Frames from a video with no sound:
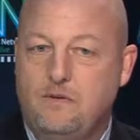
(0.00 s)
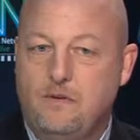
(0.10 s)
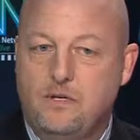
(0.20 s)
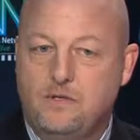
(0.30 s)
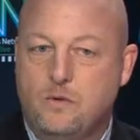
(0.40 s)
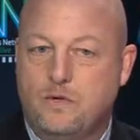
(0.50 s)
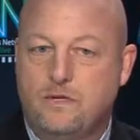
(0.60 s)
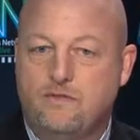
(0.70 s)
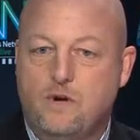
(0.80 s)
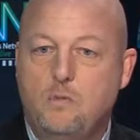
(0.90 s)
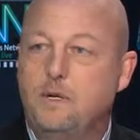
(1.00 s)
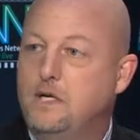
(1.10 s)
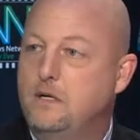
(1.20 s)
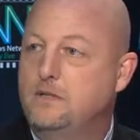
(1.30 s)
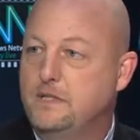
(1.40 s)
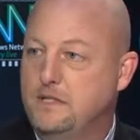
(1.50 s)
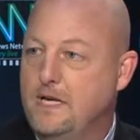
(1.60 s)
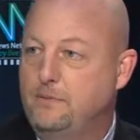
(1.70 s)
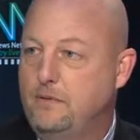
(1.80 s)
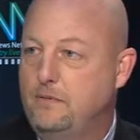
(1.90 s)
Historically, for open and close
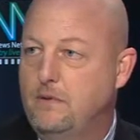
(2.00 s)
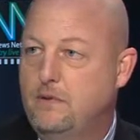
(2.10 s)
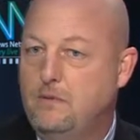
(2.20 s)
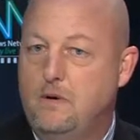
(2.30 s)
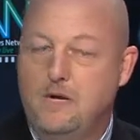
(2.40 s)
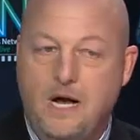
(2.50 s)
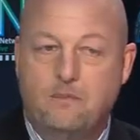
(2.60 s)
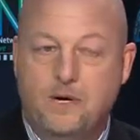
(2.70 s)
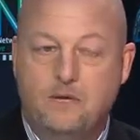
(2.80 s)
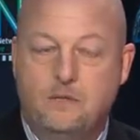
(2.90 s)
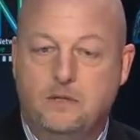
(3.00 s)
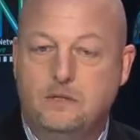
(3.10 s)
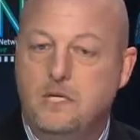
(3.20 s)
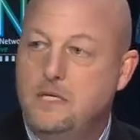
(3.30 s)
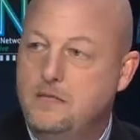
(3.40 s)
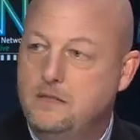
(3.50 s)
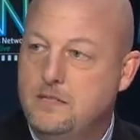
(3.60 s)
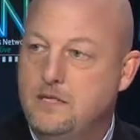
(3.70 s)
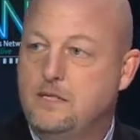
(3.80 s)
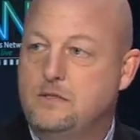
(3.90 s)
example, an operator would
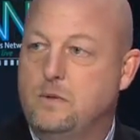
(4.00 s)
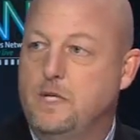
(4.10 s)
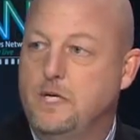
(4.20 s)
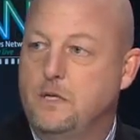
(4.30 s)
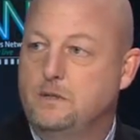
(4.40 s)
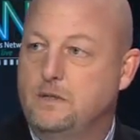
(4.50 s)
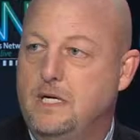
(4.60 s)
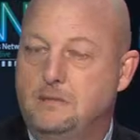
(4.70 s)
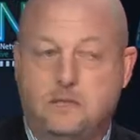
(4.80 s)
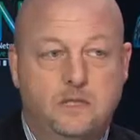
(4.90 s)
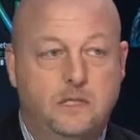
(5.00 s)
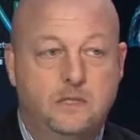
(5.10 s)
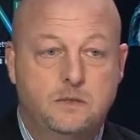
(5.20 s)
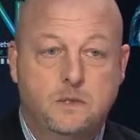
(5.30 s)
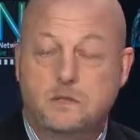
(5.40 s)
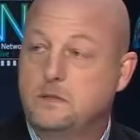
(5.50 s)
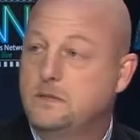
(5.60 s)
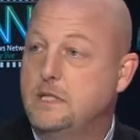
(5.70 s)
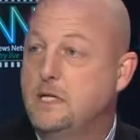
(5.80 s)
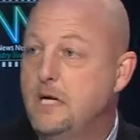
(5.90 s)
see that a store didn't close on time. Let's say a store
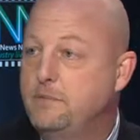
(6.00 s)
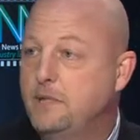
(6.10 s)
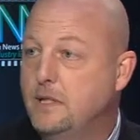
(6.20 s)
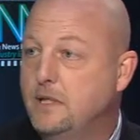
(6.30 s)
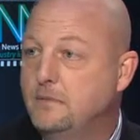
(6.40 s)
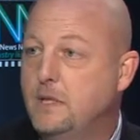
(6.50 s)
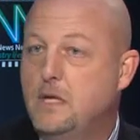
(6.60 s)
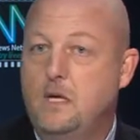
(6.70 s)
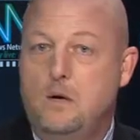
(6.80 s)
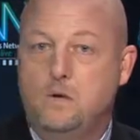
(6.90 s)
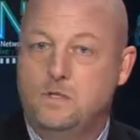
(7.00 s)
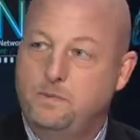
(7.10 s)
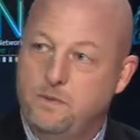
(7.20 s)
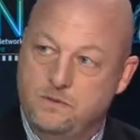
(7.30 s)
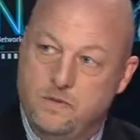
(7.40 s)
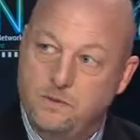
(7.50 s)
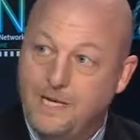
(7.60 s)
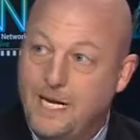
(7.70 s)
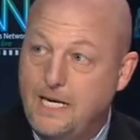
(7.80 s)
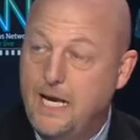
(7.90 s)
closes at 9 p.m. or supposed to open
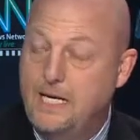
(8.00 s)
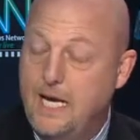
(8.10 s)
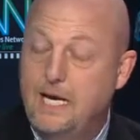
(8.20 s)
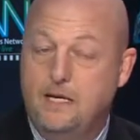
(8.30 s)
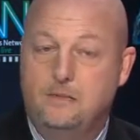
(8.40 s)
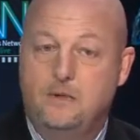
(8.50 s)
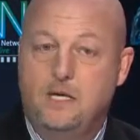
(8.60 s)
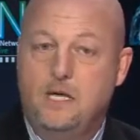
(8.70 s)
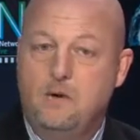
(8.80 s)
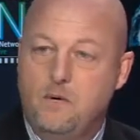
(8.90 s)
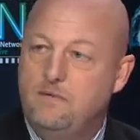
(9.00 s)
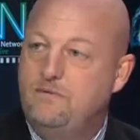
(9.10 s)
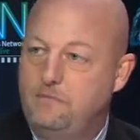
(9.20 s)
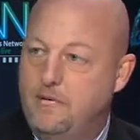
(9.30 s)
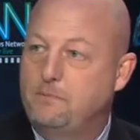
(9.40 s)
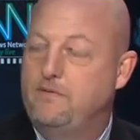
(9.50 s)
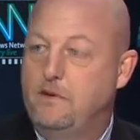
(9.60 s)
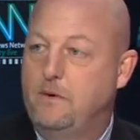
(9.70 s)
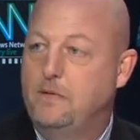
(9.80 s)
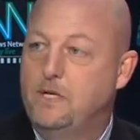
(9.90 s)
at 8 a.m. We'd pick up a
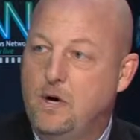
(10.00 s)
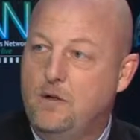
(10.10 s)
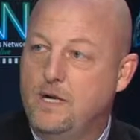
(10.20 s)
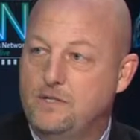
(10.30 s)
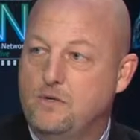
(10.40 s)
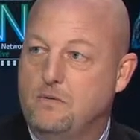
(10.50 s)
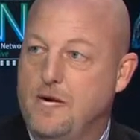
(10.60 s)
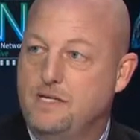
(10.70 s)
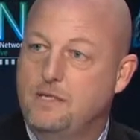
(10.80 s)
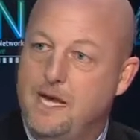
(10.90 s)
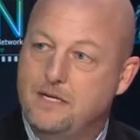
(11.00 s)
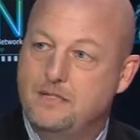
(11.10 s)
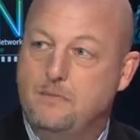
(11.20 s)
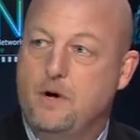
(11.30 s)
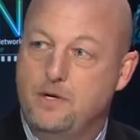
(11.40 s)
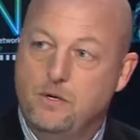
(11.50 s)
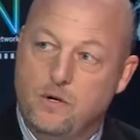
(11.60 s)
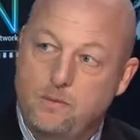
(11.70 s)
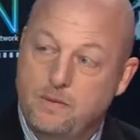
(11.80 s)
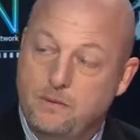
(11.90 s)
phone and call that store manager and ask them, are you going
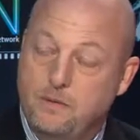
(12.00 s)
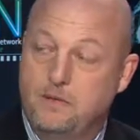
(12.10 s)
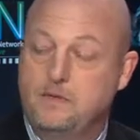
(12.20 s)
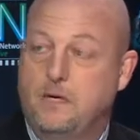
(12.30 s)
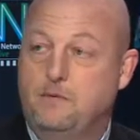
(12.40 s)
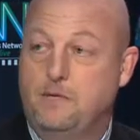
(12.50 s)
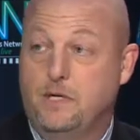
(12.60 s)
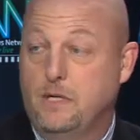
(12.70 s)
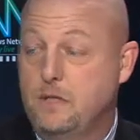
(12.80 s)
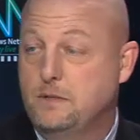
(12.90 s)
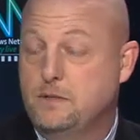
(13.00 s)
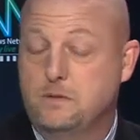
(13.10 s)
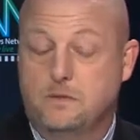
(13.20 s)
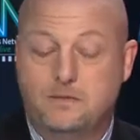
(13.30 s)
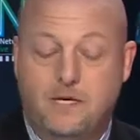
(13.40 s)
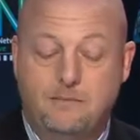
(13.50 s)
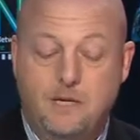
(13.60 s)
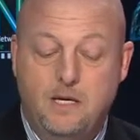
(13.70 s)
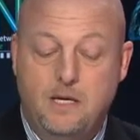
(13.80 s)
to open up on time, or are you going to close the store on time?